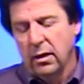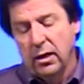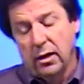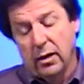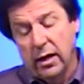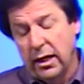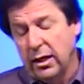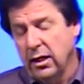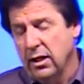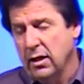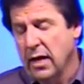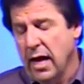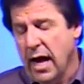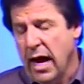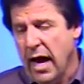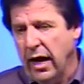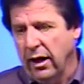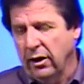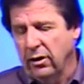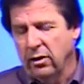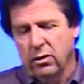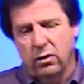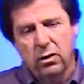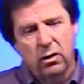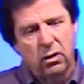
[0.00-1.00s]
I need to
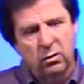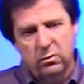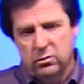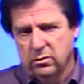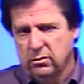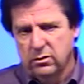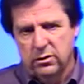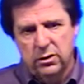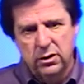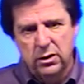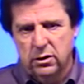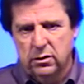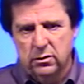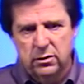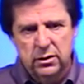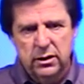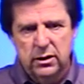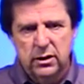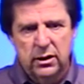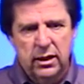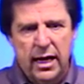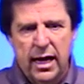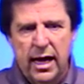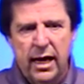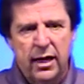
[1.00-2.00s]
act. No, you don't need
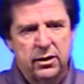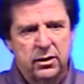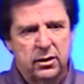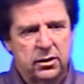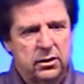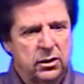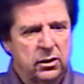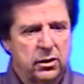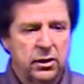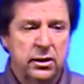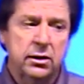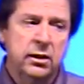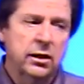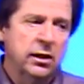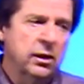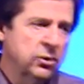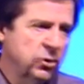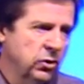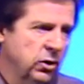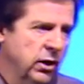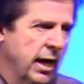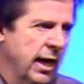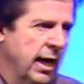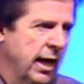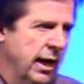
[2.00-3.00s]
to act until He tells
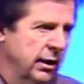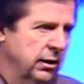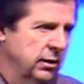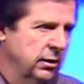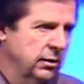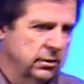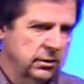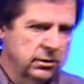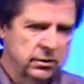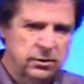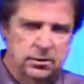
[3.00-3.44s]
you to act.